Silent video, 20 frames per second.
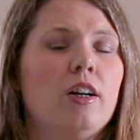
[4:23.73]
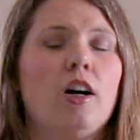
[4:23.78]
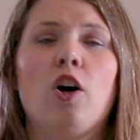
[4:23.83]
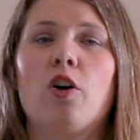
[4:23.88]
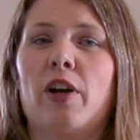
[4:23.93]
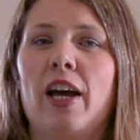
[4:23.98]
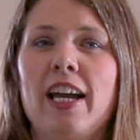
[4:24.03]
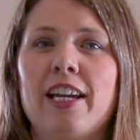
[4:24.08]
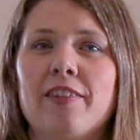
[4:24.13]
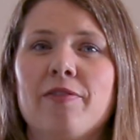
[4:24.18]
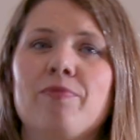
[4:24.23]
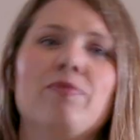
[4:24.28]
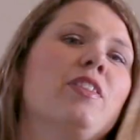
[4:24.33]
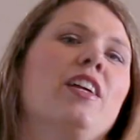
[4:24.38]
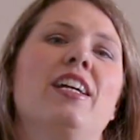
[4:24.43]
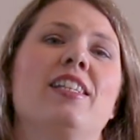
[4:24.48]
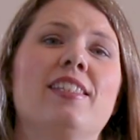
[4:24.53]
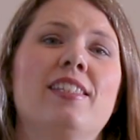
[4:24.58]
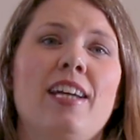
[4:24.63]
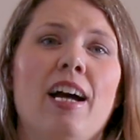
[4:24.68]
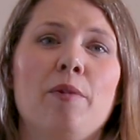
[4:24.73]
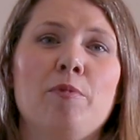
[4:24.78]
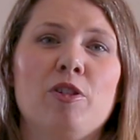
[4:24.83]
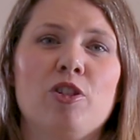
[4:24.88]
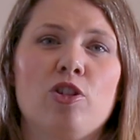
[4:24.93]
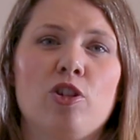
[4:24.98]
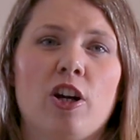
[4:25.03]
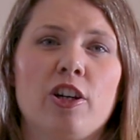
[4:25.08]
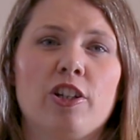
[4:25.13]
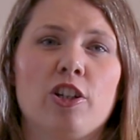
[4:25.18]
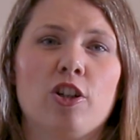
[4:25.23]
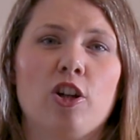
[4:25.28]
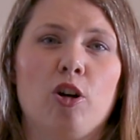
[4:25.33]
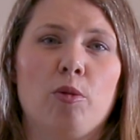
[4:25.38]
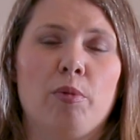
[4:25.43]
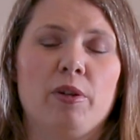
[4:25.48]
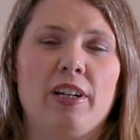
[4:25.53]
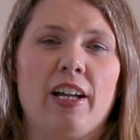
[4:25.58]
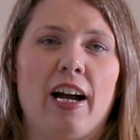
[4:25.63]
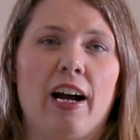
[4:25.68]
Okay, it's time to start your
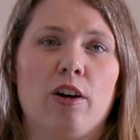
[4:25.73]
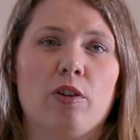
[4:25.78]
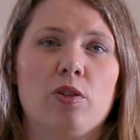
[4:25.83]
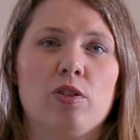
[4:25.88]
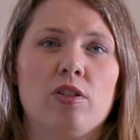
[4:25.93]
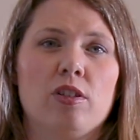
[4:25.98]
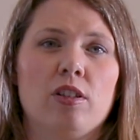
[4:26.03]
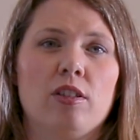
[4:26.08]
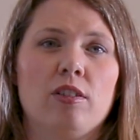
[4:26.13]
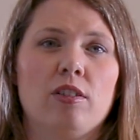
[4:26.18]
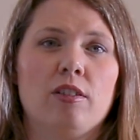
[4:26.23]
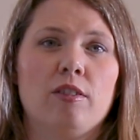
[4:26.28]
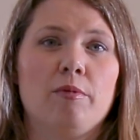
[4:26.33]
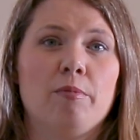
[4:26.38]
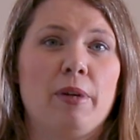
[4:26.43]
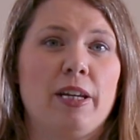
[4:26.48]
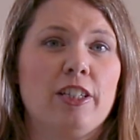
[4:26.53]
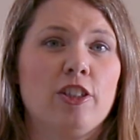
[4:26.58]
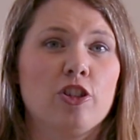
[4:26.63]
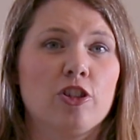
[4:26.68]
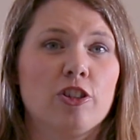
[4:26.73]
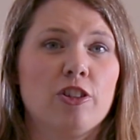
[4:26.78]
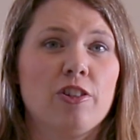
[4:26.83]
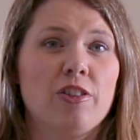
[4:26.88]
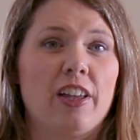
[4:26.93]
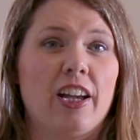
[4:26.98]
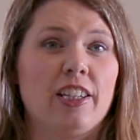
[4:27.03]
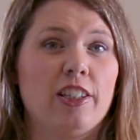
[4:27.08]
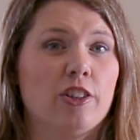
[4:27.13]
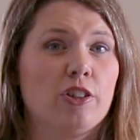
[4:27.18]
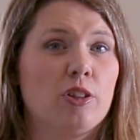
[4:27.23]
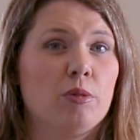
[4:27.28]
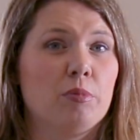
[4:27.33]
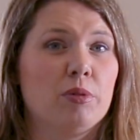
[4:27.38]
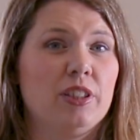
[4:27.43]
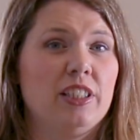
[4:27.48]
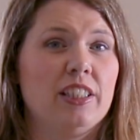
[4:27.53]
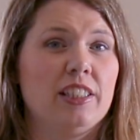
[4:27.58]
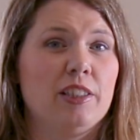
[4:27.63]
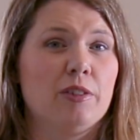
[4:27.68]
open house. Make sure that you're
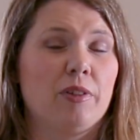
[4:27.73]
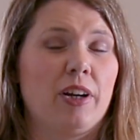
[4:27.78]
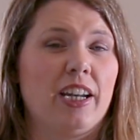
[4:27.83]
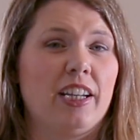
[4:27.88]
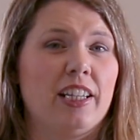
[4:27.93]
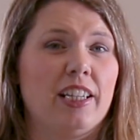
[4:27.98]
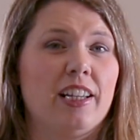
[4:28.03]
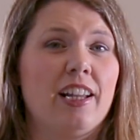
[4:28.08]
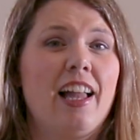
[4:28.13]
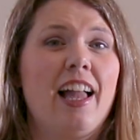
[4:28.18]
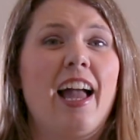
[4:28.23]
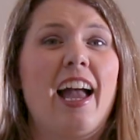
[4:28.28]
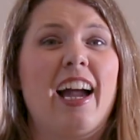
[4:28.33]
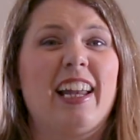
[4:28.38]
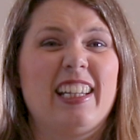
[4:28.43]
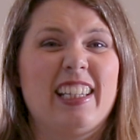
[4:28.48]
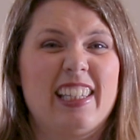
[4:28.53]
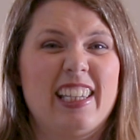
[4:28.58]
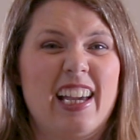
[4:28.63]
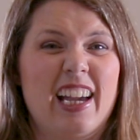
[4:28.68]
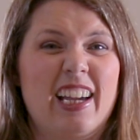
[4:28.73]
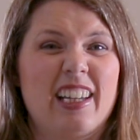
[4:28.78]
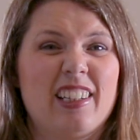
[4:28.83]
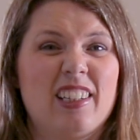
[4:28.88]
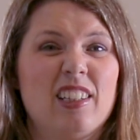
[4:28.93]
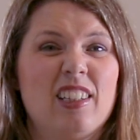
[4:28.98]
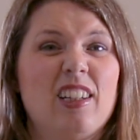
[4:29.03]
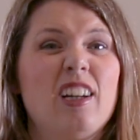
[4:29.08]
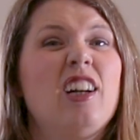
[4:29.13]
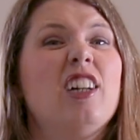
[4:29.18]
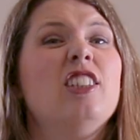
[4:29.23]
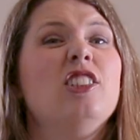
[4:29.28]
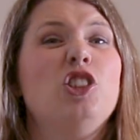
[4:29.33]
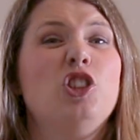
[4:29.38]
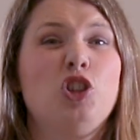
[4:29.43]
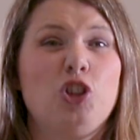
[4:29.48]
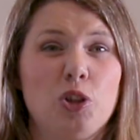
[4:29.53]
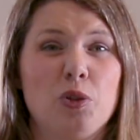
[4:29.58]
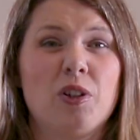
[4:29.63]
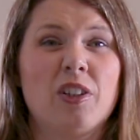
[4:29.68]
completely ready. And again,
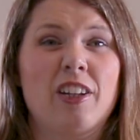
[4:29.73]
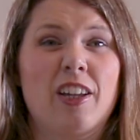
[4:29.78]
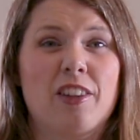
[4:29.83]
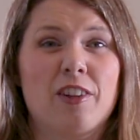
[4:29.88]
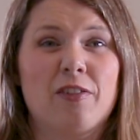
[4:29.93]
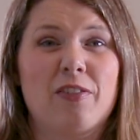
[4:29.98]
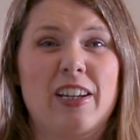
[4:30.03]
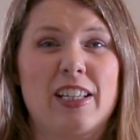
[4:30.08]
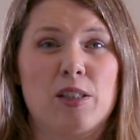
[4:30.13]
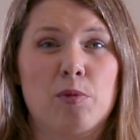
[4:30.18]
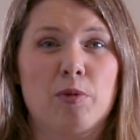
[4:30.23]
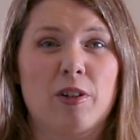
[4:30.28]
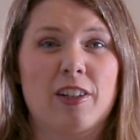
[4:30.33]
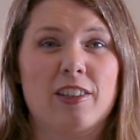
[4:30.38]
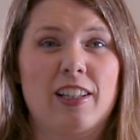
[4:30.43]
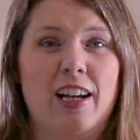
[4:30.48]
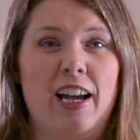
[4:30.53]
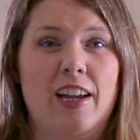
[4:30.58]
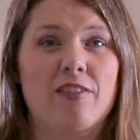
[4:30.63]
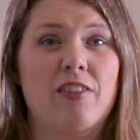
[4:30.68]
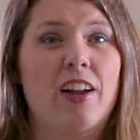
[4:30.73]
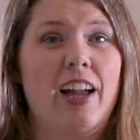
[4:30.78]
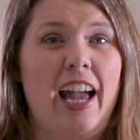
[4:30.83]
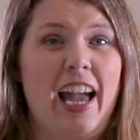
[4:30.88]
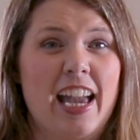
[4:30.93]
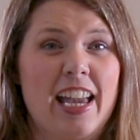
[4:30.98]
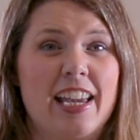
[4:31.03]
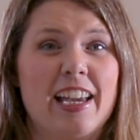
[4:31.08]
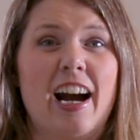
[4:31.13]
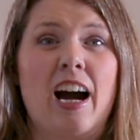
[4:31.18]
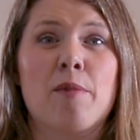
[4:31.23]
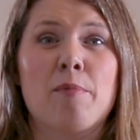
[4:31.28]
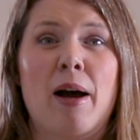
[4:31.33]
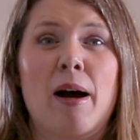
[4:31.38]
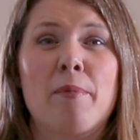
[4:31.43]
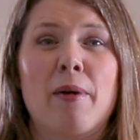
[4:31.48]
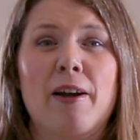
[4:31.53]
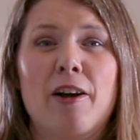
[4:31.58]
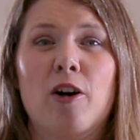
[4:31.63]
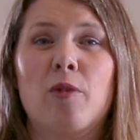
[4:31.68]
shoot another Facebook Live. Hey, I'm
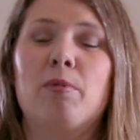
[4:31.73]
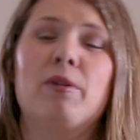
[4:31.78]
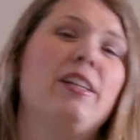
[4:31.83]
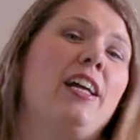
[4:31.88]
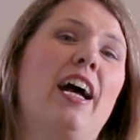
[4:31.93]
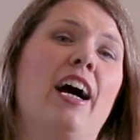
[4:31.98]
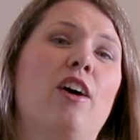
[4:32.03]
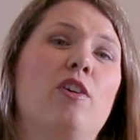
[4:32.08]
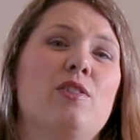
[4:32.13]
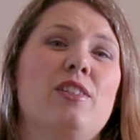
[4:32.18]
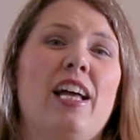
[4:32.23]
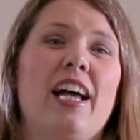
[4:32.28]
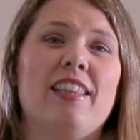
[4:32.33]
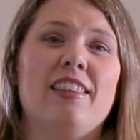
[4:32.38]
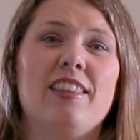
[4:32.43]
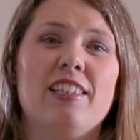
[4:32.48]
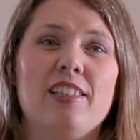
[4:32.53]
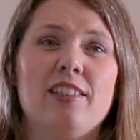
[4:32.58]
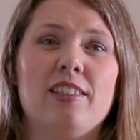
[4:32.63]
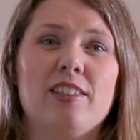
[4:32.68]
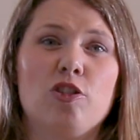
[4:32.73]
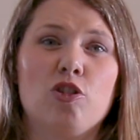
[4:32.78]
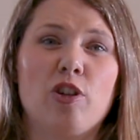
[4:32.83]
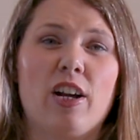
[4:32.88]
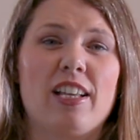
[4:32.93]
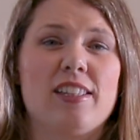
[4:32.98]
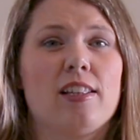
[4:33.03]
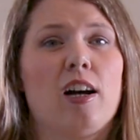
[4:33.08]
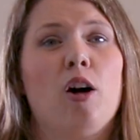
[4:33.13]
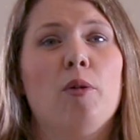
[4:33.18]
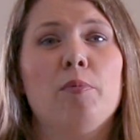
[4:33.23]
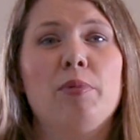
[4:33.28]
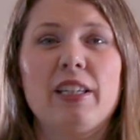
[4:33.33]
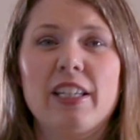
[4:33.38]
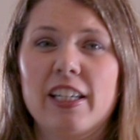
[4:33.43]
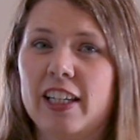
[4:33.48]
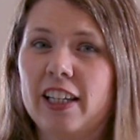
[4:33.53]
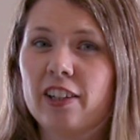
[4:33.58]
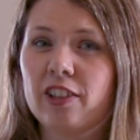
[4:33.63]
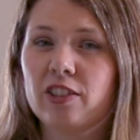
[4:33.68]
at my open house at this address. I'll
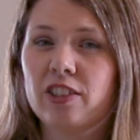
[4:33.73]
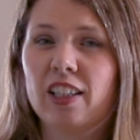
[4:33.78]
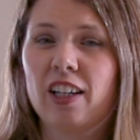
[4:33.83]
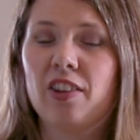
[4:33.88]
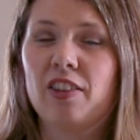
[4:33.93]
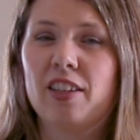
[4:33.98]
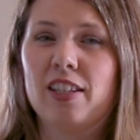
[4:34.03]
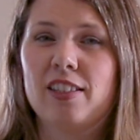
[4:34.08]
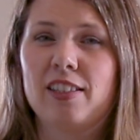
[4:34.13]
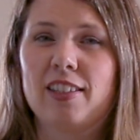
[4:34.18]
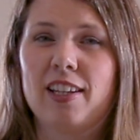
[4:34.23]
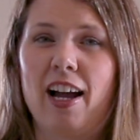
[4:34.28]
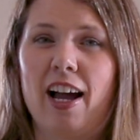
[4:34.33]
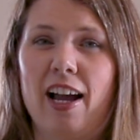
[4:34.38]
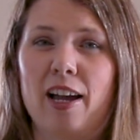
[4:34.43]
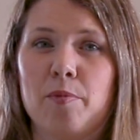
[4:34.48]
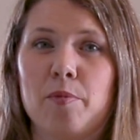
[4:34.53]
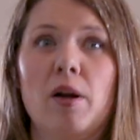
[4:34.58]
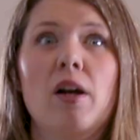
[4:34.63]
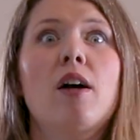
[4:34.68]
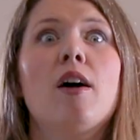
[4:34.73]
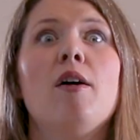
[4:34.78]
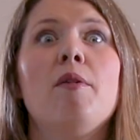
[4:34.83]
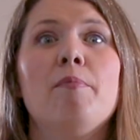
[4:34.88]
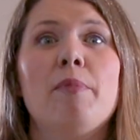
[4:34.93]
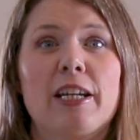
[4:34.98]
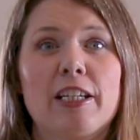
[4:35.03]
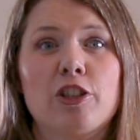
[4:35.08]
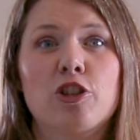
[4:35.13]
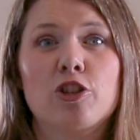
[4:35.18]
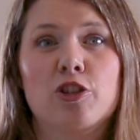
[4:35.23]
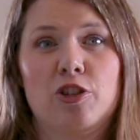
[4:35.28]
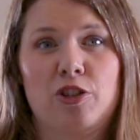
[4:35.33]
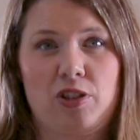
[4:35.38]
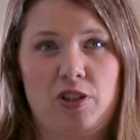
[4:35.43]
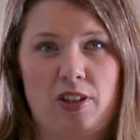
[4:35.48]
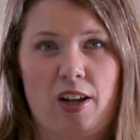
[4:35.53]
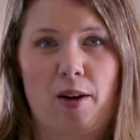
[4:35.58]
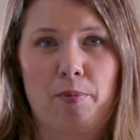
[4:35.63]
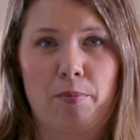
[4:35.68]
be here till this time. Make sure to
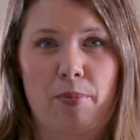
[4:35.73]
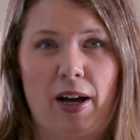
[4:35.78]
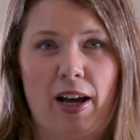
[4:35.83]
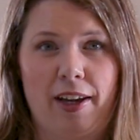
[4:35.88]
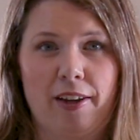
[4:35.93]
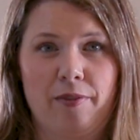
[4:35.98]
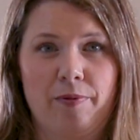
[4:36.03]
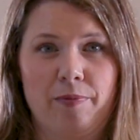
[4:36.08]
stop by.